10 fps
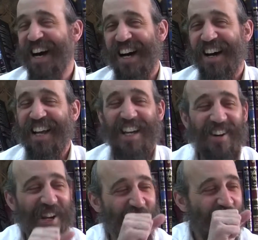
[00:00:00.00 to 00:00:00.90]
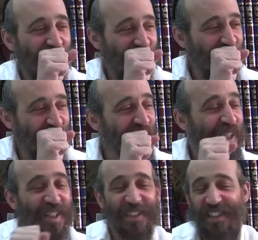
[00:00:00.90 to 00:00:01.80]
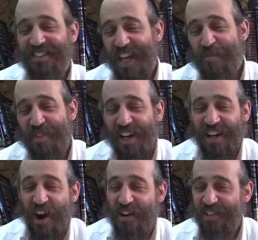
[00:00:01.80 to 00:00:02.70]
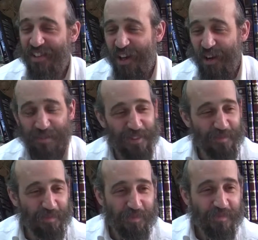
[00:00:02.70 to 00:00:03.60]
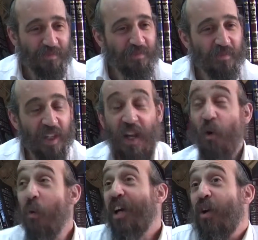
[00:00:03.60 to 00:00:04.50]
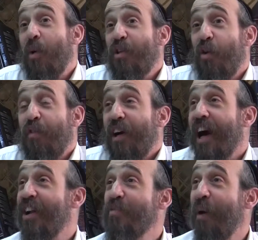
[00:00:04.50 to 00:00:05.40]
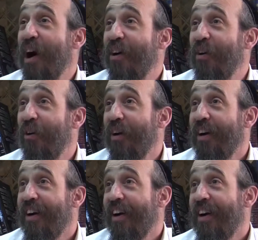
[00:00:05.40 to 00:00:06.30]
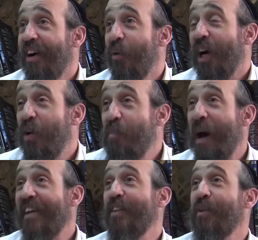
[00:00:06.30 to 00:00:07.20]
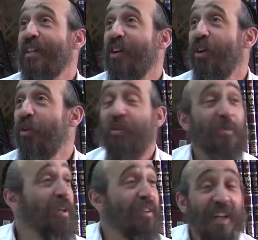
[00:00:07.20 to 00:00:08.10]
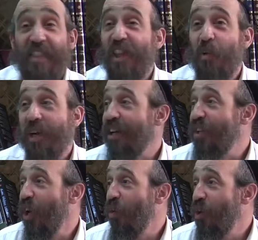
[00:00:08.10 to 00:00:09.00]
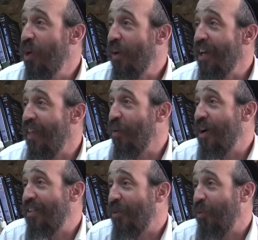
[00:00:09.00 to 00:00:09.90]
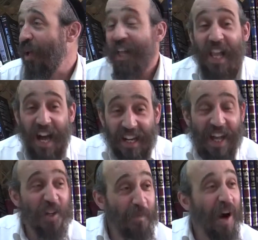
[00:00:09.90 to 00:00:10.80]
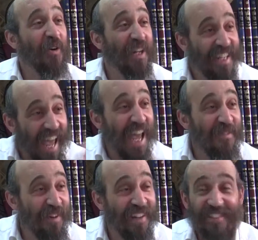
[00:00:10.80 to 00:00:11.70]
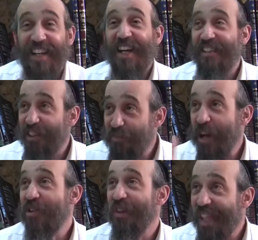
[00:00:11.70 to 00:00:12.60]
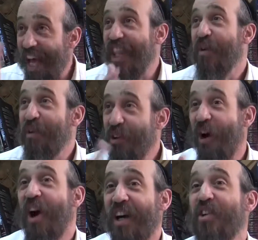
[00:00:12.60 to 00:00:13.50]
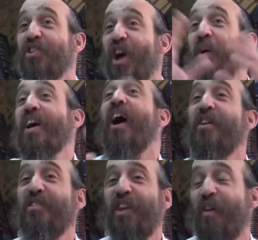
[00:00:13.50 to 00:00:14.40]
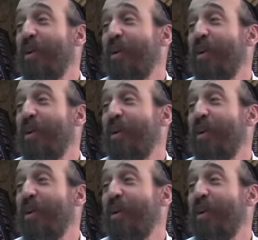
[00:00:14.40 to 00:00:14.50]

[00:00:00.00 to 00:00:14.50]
Okay, right. So the same thing Kars HaTov. What can we do for HaKadosh Baruch Hu? What can we possibly do? There's nothing we can do, really. In other words, HaKadosh Baruch Hu gave us the special light of the menorah to show Kars HaTov.